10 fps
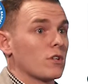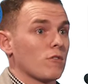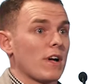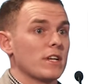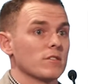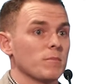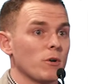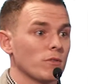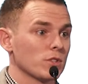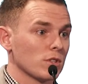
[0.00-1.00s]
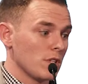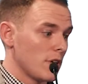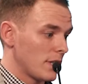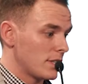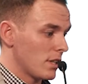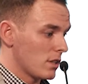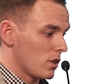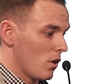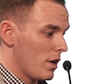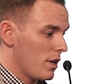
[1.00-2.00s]
in range of moves you can see on the
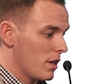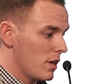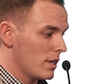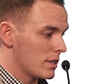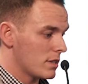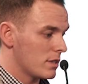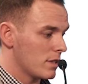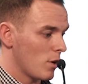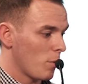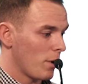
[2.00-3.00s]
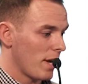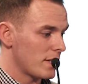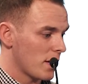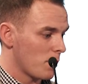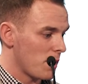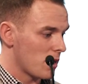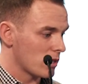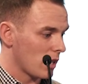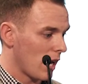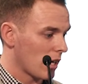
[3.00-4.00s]
slide, it's 0.8 centimeters in
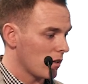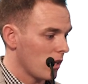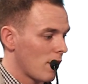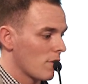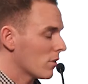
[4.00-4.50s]
the lateral